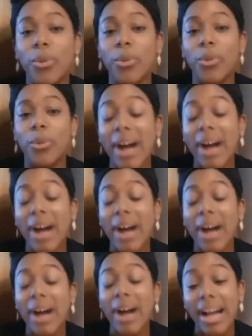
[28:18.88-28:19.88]
I
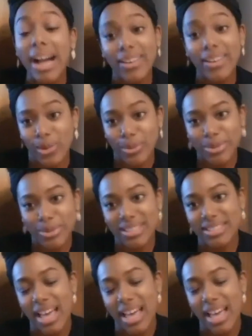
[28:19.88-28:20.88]
hope is that
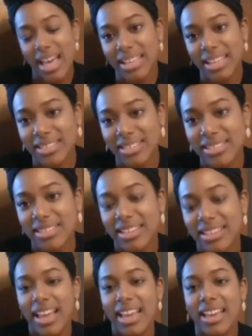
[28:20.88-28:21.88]
you take this
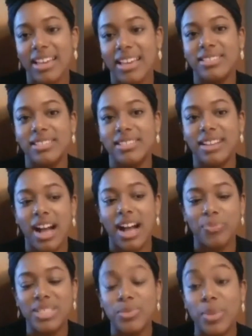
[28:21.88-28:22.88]
and
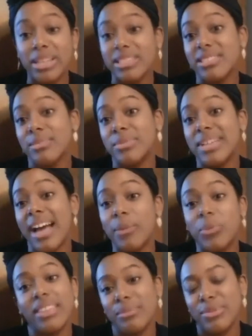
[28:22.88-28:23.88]
spend
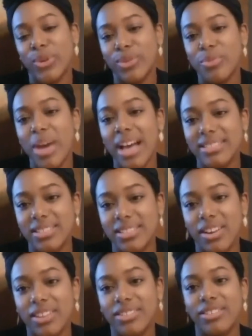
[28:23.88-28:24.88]
some time with it
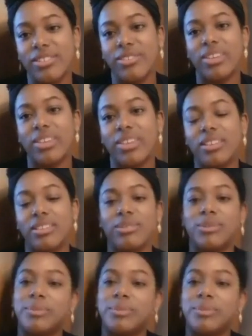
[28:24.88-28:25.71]
before you pass it on.